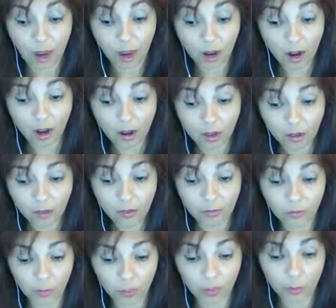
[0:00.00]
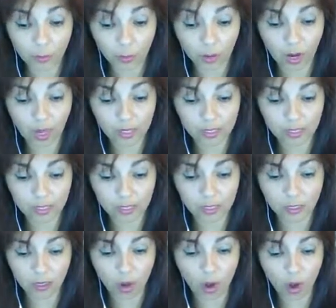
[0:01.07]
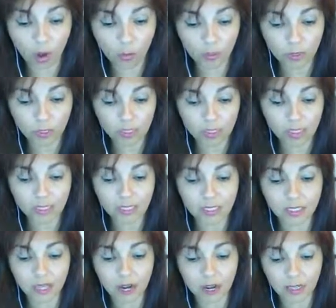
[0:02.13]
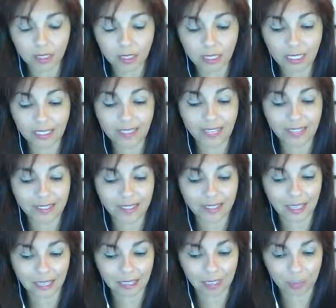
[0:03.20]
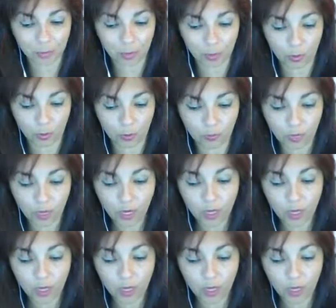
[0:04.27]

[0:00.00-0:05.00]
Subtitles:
are, for the present, almost entirely inaccessible